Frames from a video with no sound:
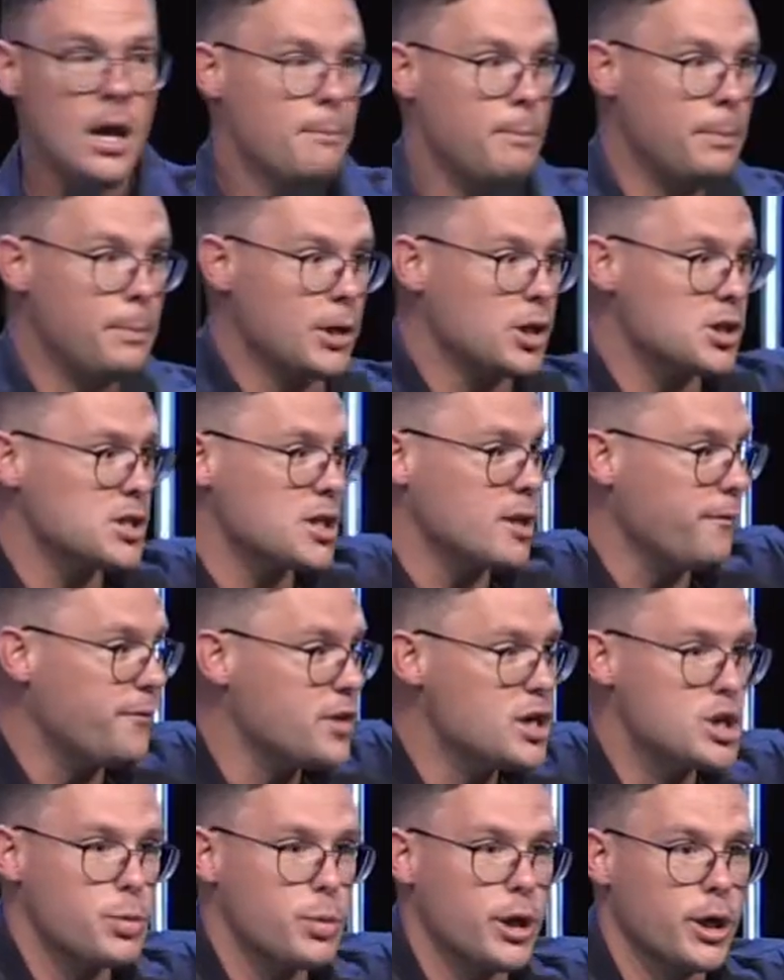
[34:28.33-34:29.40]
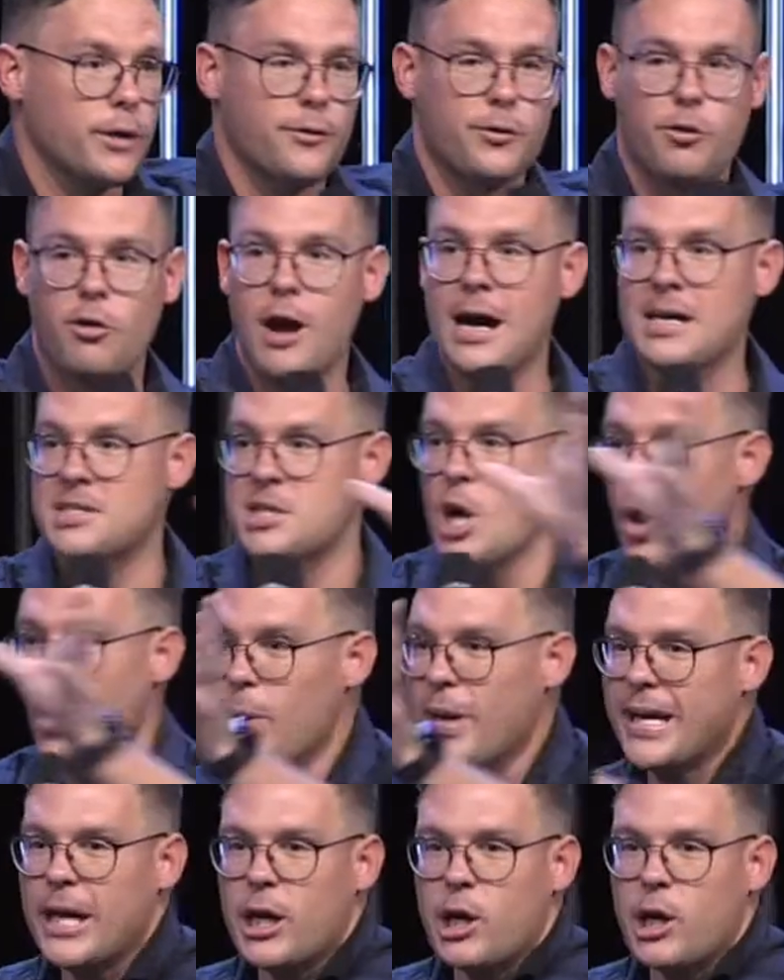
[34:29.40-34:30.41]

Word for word: but because of the finished work of Christ, we get a